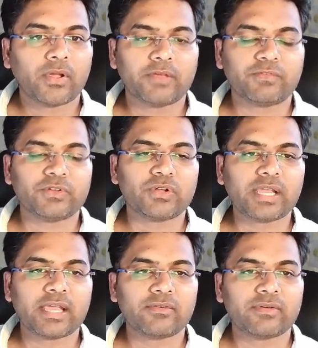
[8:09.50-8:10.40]
If you don't
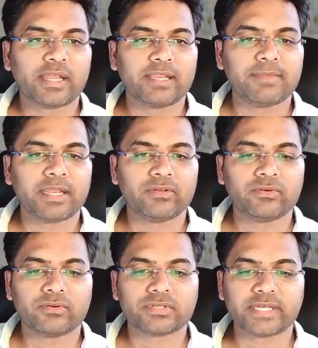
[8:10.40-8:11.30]
have any
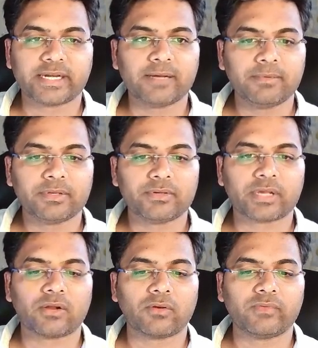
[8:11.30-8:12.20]
menu set up, you
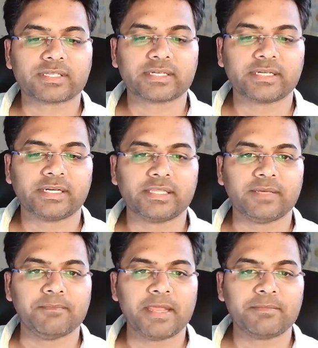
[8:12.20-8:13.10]
can always create
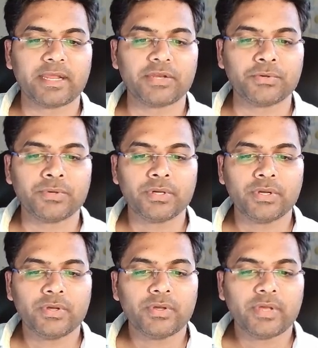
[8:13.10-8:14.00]
the main menu,
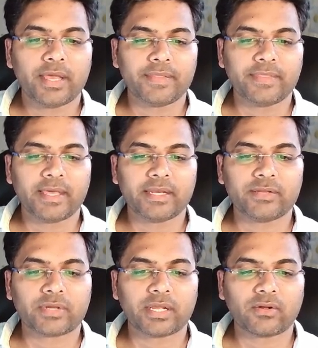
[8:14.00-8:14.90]
and then
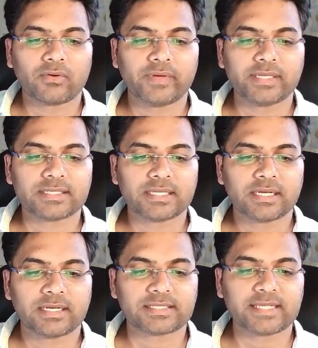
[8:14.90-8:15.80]
you can always
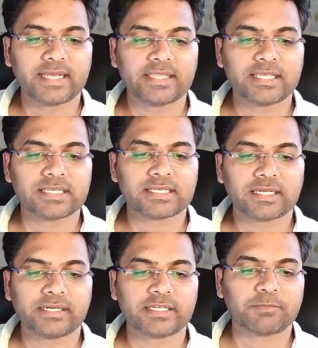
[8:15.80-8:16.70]
assign
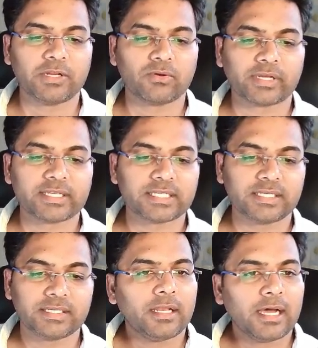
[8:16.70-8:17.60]
this display
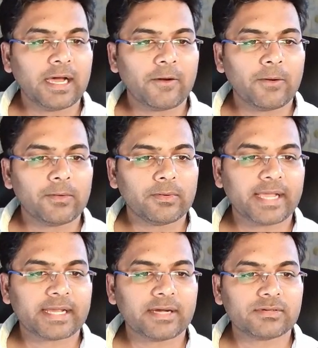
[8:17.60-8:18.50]
location. Now
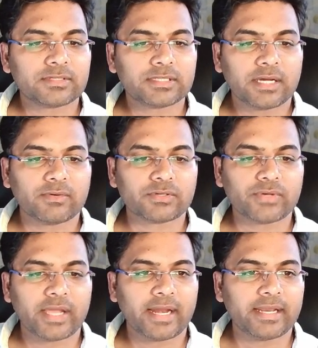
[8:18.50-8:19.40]
my account I want
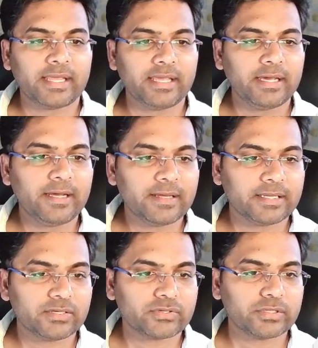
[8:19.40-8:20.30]
to add here
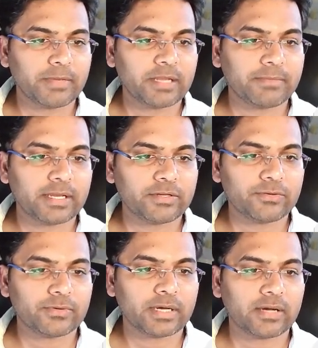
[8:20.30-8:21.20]
into the main
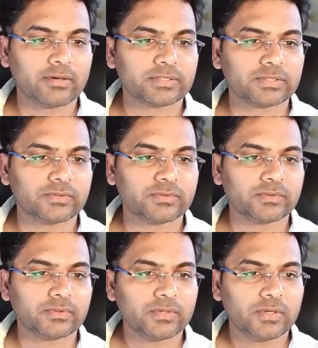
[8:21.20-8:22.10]
menu. I also